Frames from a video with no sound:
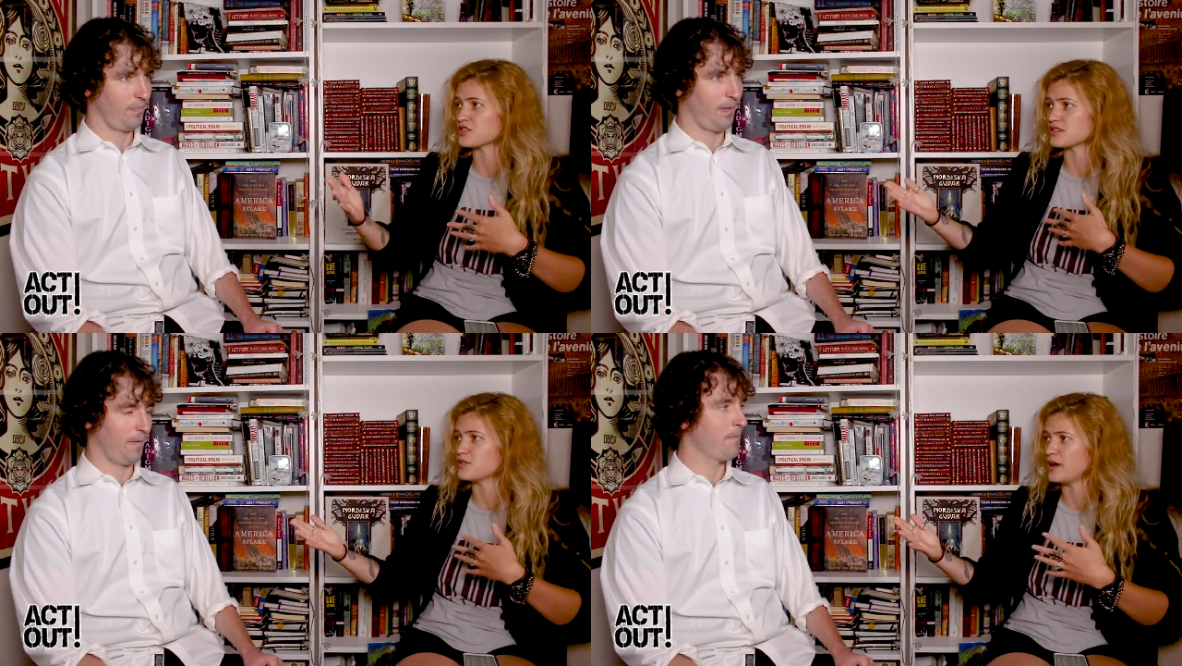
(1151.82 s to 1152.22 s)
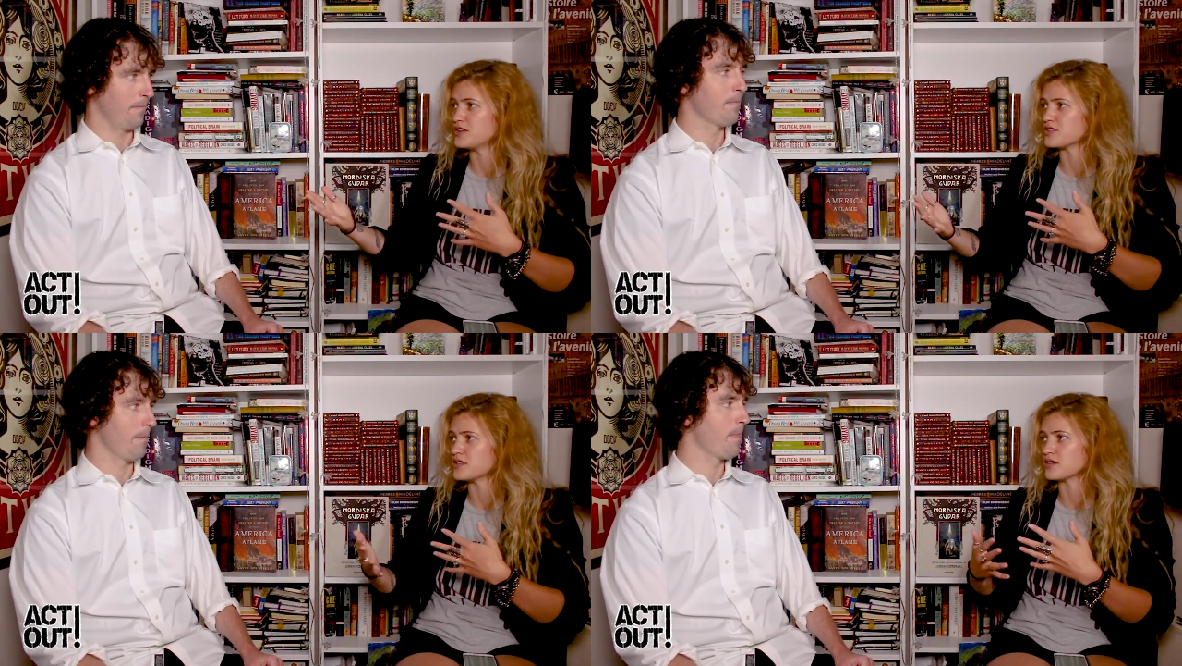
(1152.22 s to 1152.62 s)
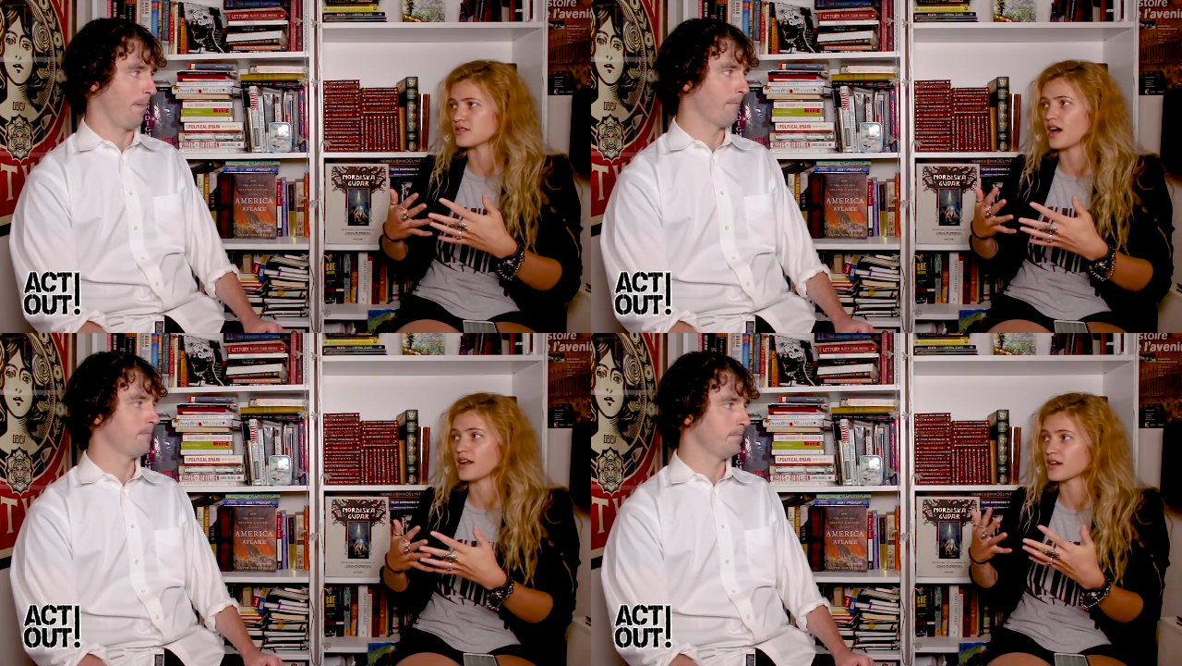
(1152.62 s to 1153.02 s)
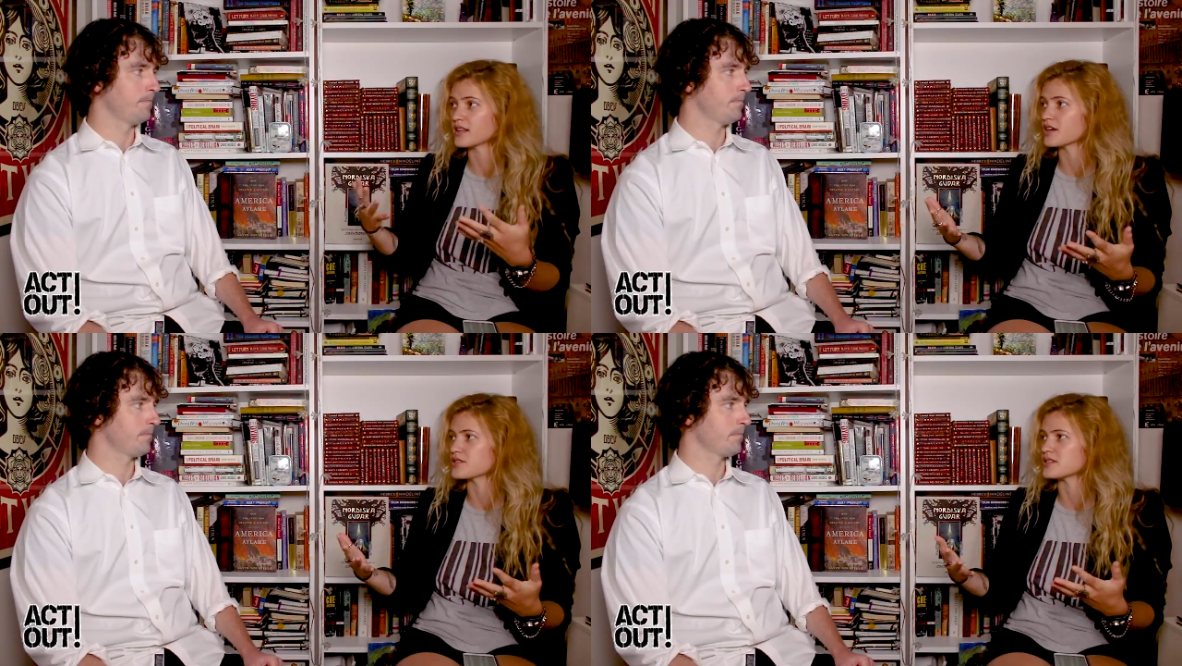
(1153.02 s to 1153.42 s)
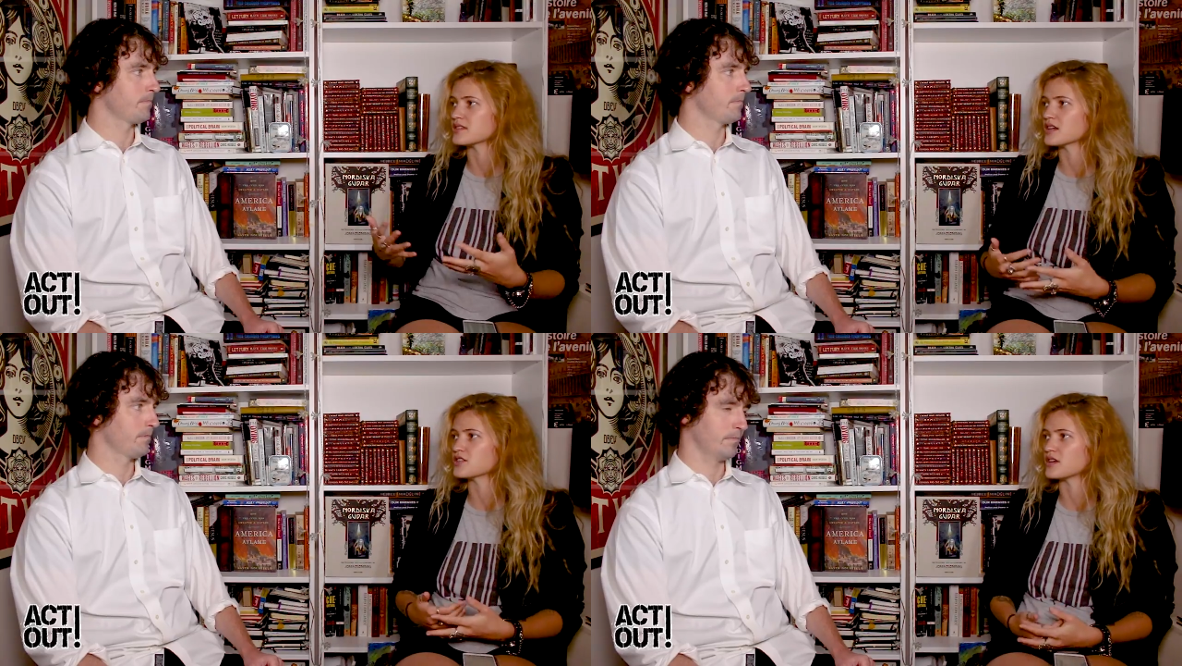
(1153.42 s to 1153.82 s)
Speaker 1: which as you mentioned, there's not a clear
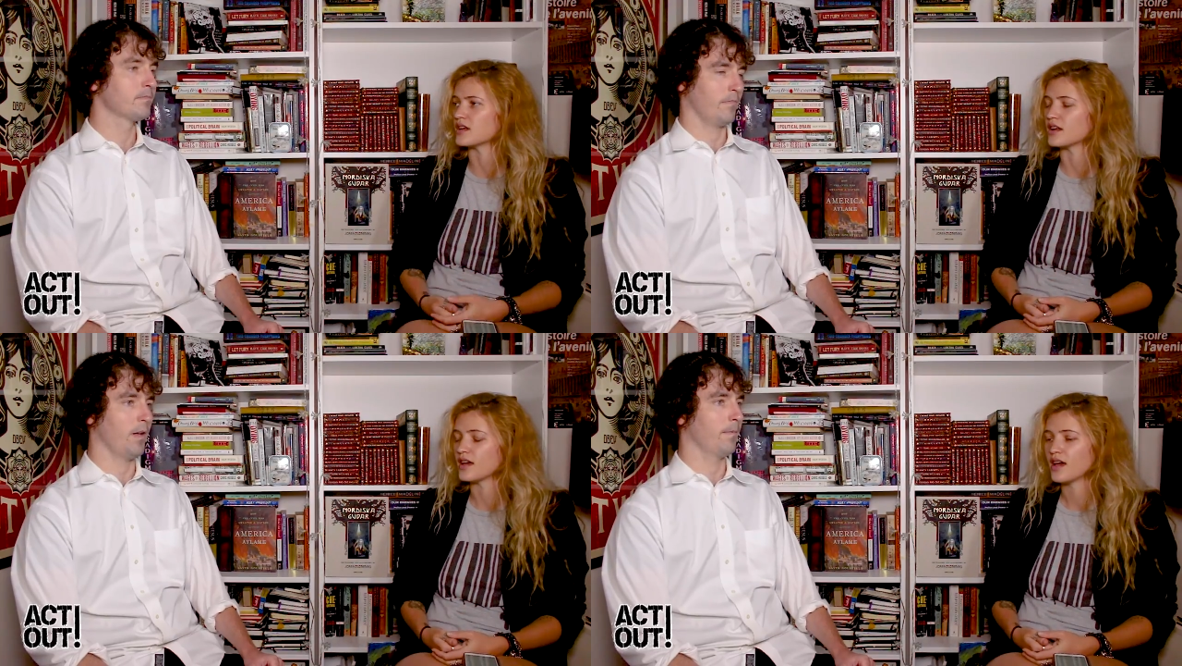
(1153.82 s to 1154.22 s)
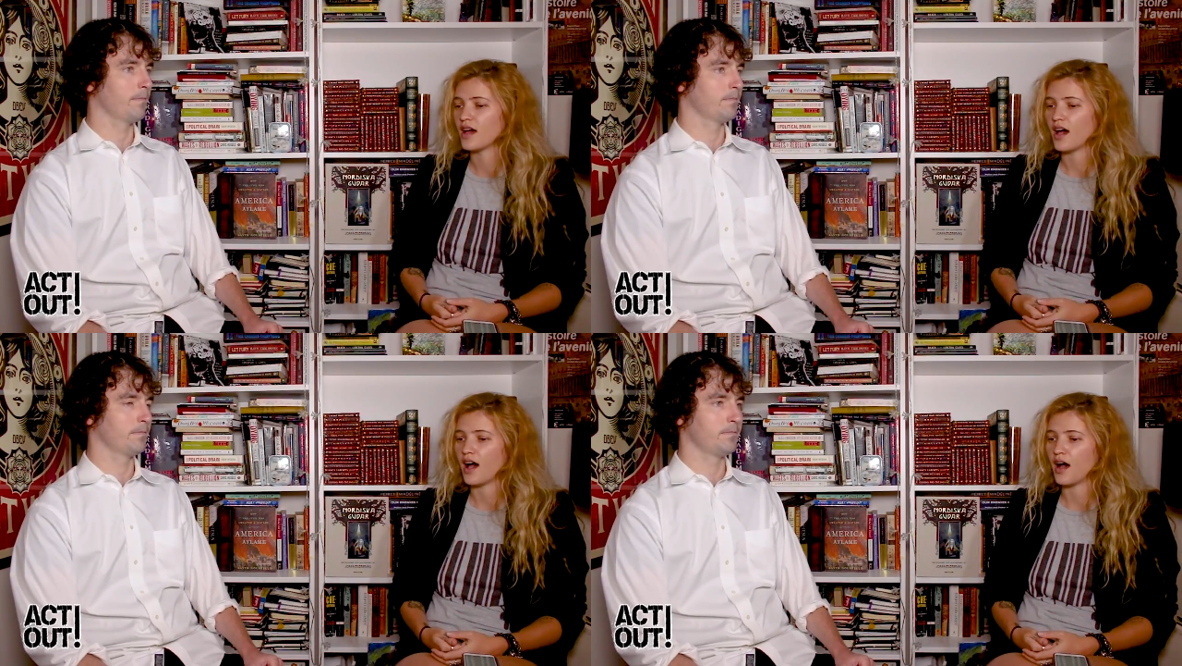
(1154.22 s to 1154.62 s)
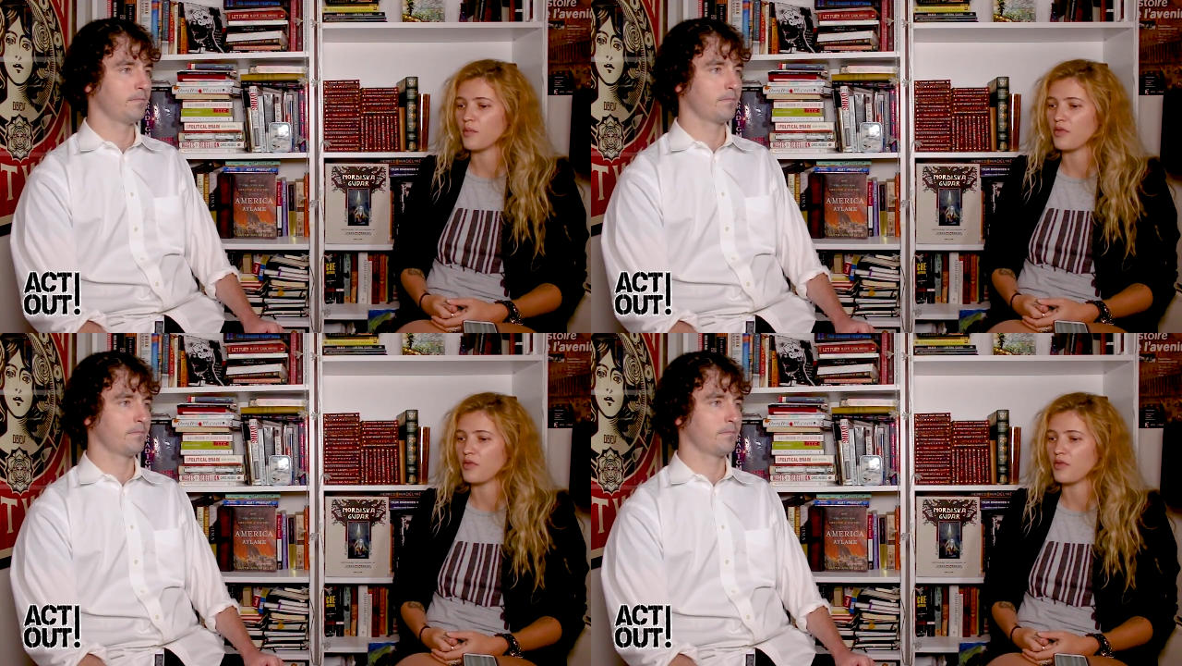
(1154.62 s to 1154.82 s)
distinction, yeah.